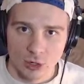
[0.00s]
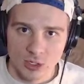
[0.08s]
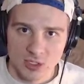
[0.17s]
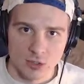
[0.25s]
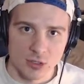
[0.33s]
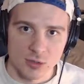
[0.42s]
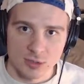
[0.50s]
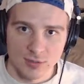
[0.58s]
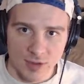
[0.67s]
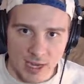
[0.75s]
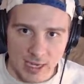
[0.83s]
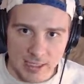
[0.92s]
so the use of
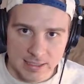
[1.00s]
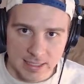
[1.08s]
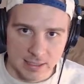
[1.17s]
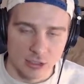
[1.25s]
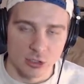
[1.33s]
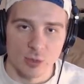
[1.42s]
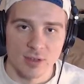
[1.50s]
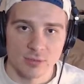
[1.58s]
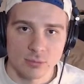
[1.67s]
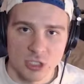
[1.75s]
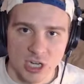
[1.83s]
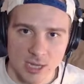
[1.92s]
hands, getting away
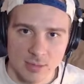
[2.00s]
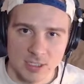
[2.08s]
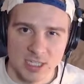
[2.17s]
from jams.